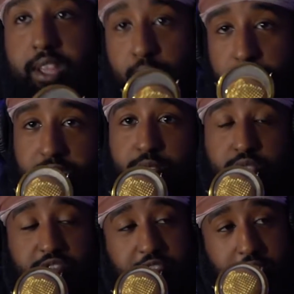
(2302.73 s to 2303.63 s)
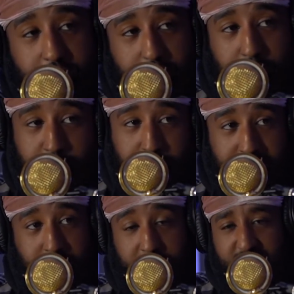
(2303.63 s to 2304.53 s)
It was fear of
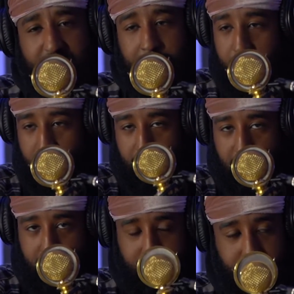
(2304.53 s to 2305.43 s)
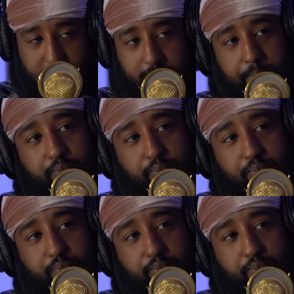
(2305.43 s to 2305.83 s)
myself. The same thing with the podcast.